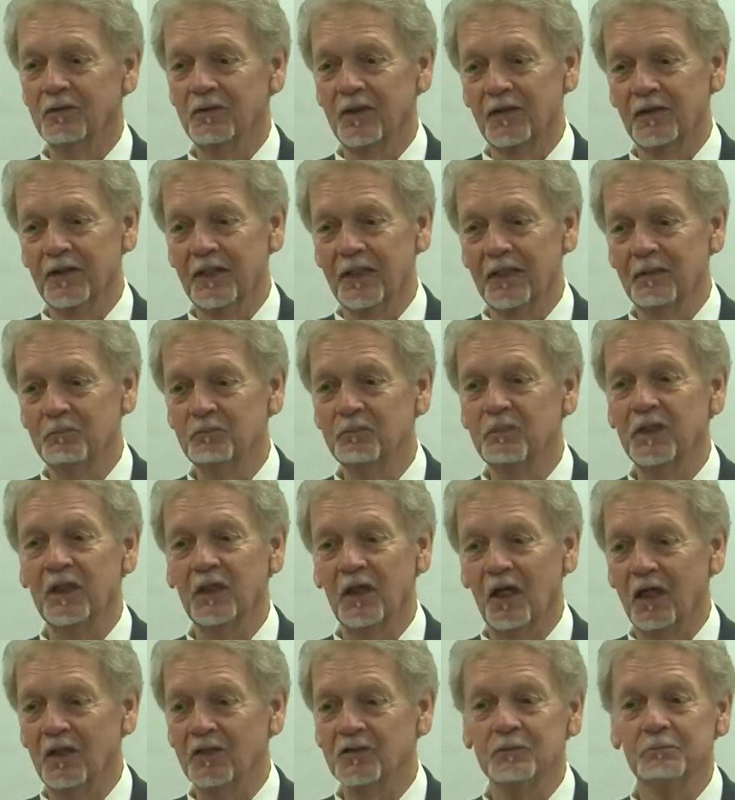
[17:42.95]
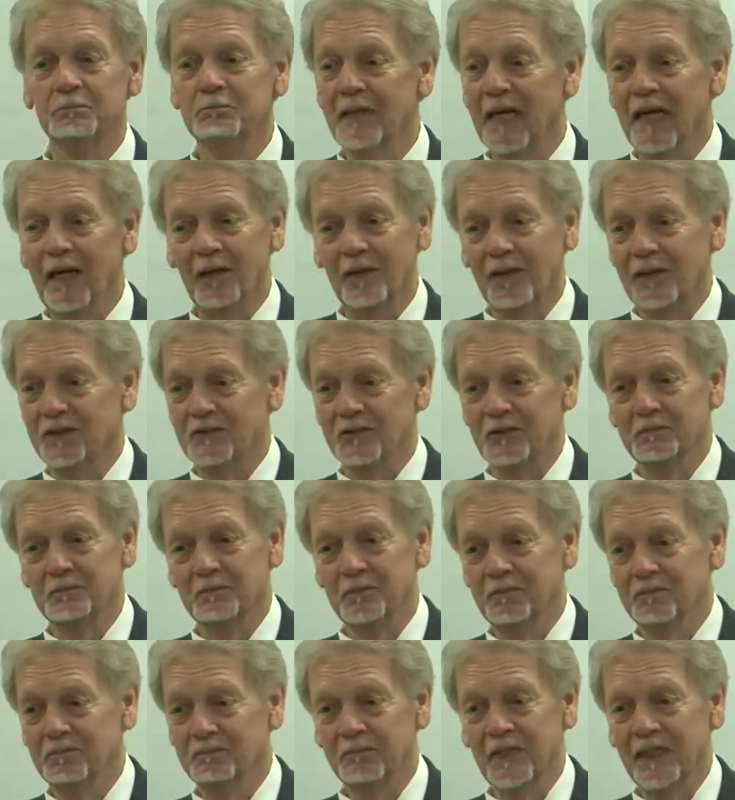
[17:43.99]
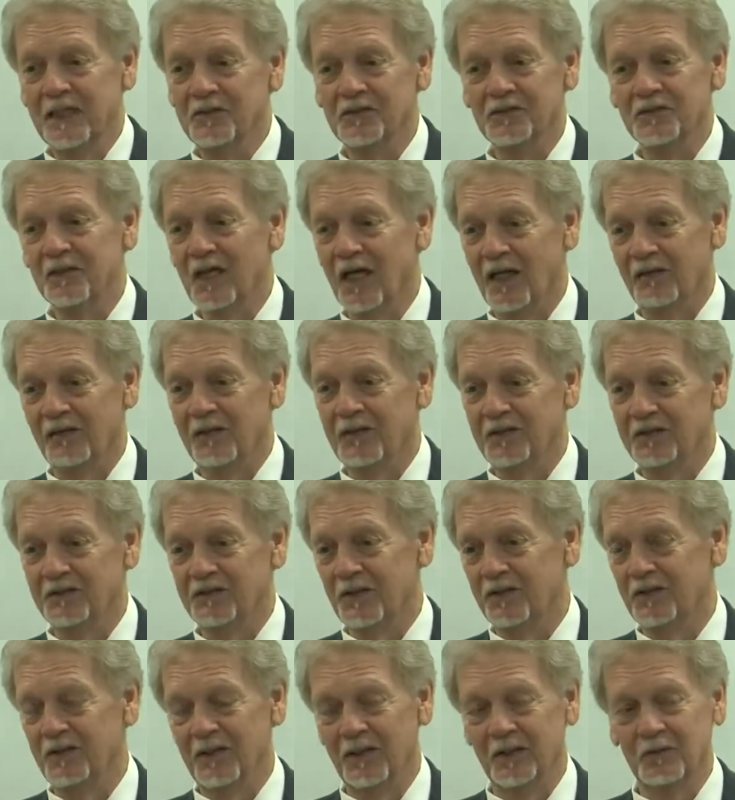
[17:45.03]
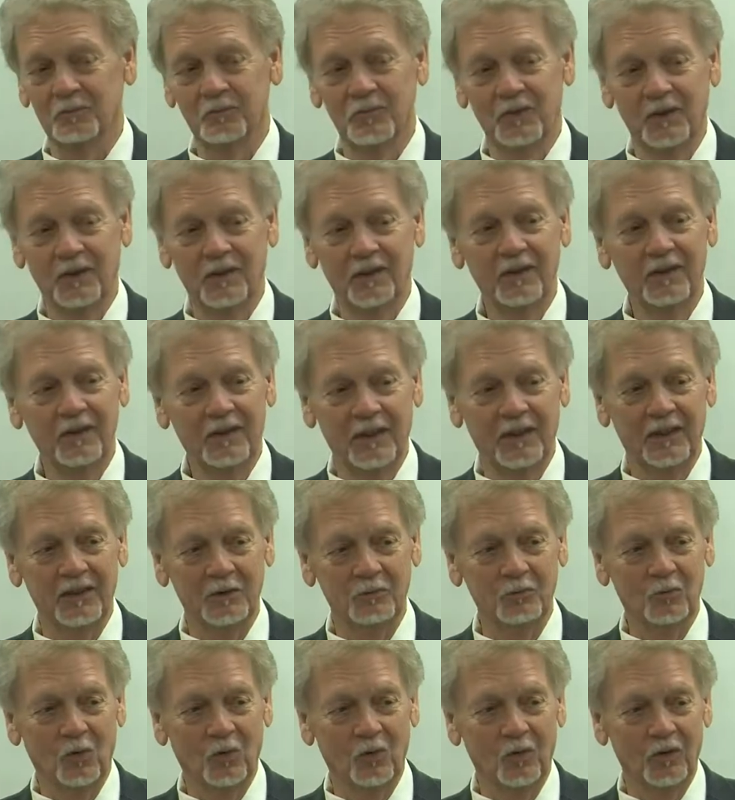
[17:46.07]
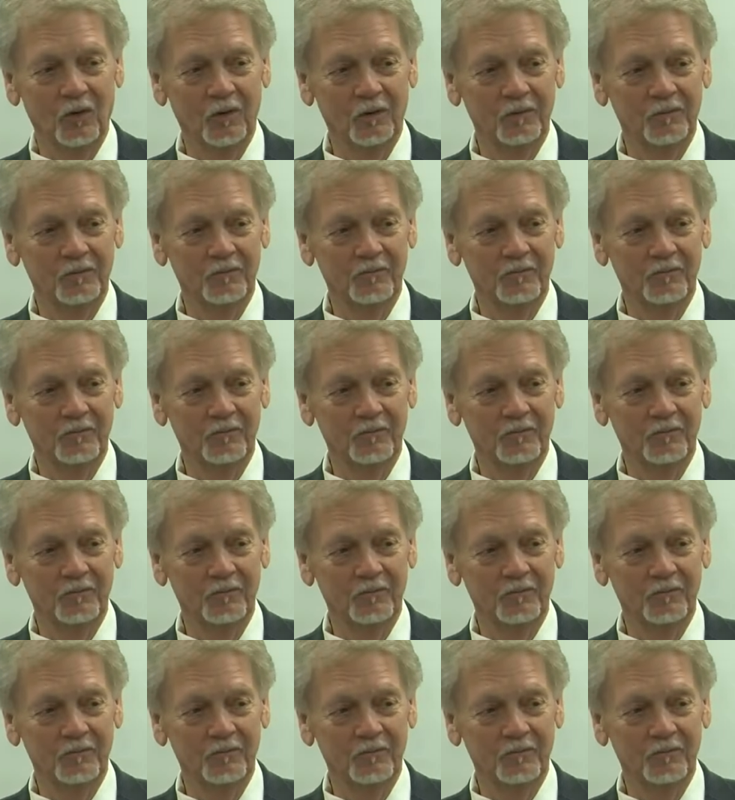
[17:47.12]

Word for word: to them because marriage means nothing to them anymore.